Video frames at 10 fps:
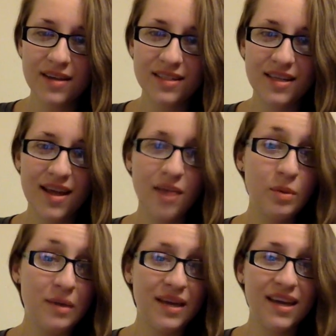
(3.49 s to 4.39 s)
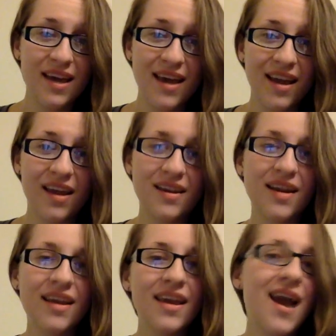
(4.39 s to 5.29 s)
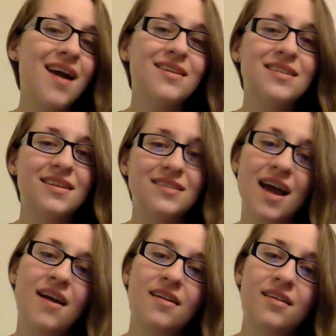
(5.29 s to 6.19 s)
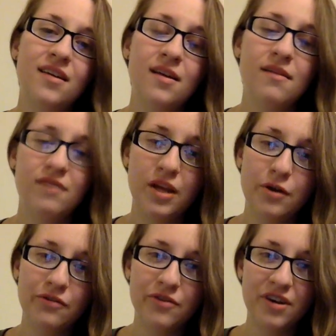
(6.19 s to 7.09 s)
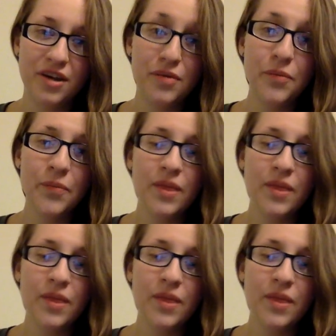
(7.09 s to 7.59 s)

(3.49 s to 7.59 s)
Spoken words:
and today I'll be making a Connecticut accent tag video for you.